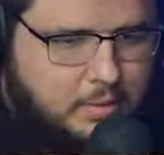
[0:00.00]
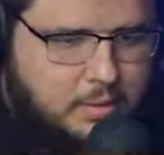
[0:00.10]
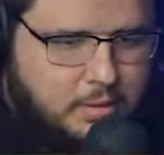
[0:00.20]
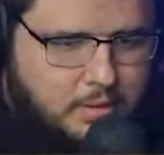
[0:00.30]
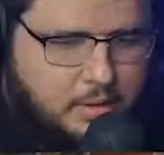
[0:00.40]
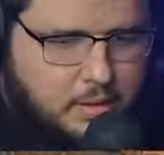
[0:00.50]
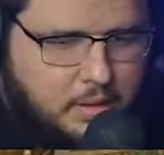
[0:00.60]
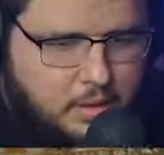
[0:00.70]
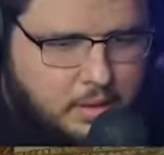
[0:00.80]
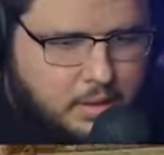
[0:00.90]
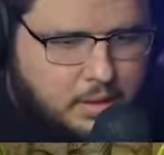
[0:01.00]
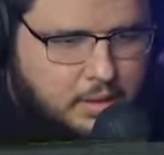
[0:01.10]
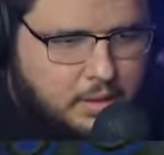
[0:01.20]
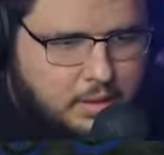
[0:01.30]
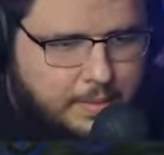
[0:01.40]
Yeah, you all right?
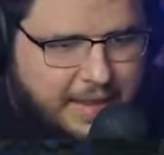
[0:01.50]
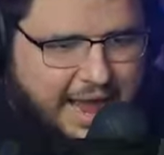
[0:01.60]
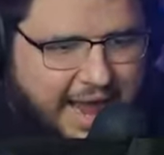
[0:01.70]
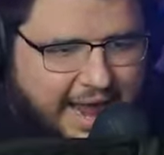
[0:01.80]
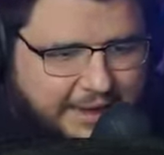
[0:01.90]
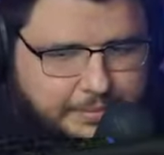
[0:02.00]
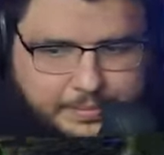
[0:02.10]
Yeah, all right.